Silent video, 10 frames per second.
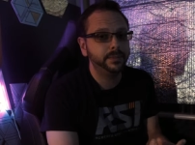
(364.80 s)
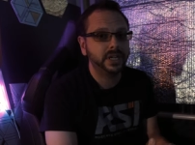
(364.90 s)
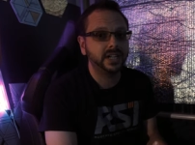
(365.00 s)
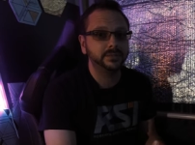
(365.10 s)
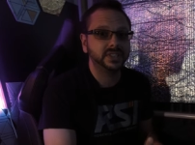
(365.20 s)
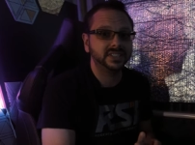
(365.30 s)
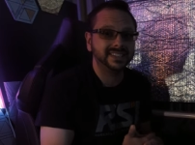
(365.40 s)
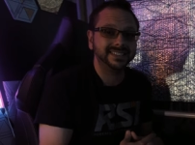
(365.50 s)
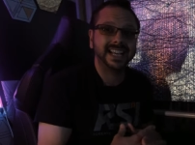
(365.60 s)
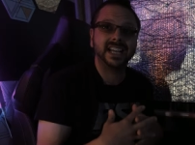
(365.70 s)
becomes a
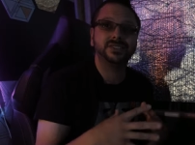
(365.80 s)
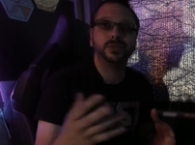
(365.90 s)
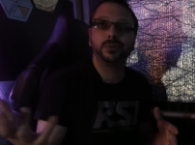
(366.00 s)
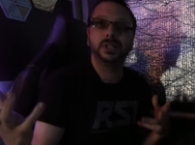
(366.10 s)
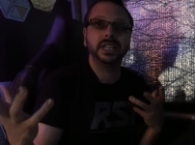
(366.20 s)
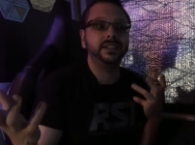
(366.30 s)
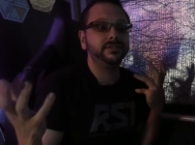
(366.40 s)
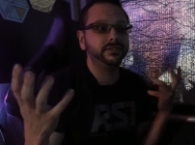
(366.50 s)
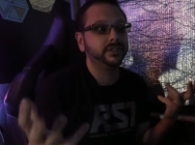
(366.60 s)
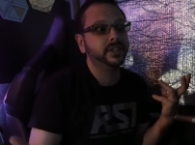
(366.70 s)
disaster
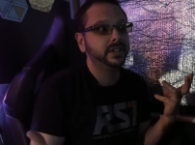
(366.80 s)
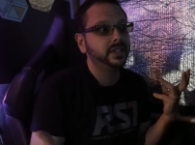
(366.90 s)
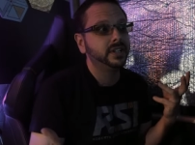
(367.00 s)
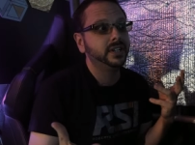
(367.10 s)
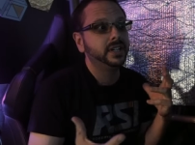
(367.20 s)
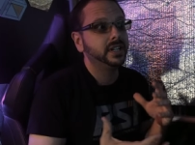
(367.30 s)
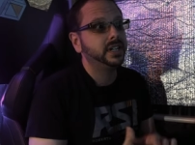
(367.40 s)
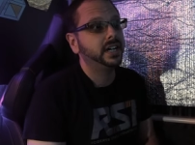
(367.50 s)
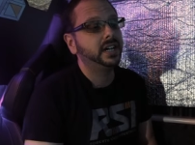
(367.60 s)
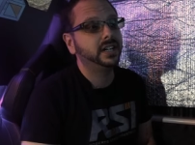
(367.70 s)
relief,
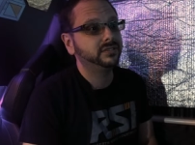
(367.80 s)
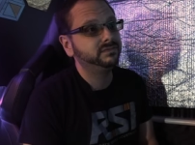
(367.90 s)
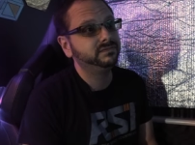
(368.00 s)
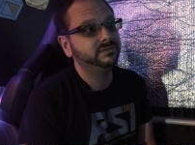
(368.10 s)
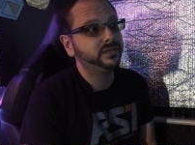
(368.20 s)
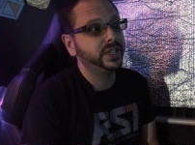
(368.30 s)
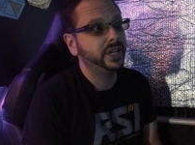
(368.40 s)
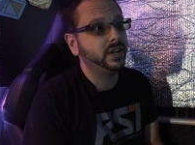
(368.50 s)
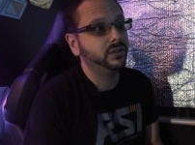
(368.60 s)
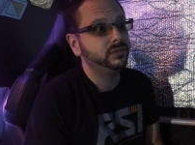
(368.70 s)
uh, you
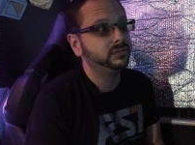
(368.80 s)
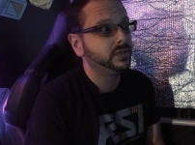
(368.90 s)
know,